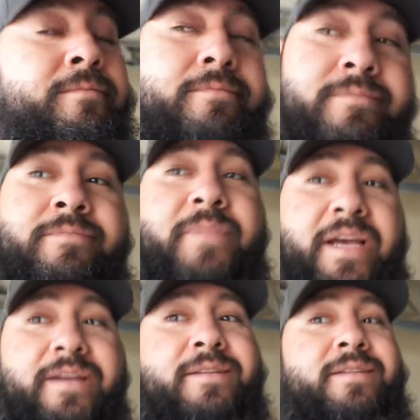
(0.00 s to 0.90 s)

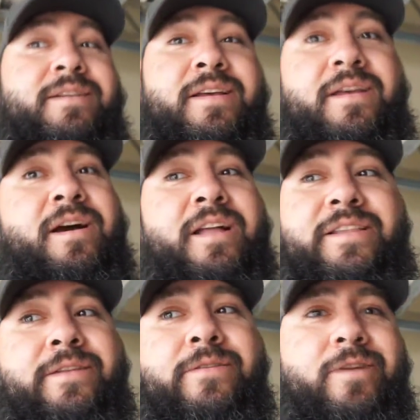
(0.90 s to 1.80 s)
man, I
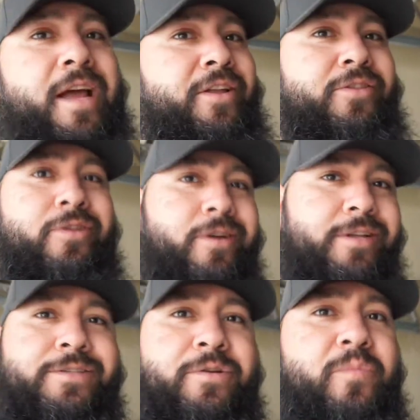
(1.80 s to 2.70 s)
think they're like
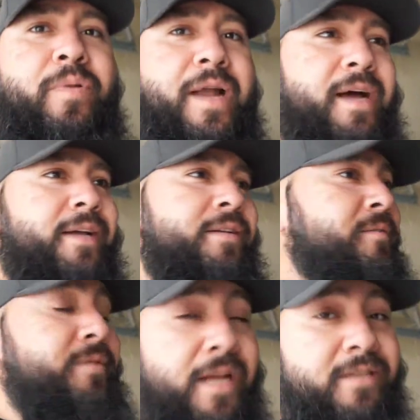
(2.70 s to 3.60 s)
32 ply.
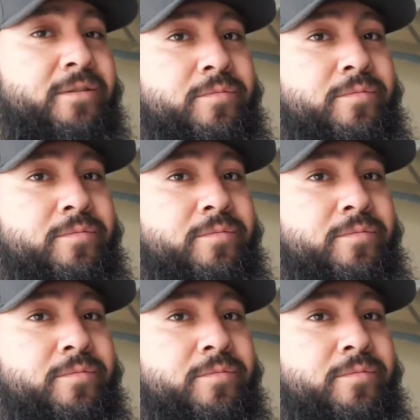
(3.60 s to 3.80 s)
That's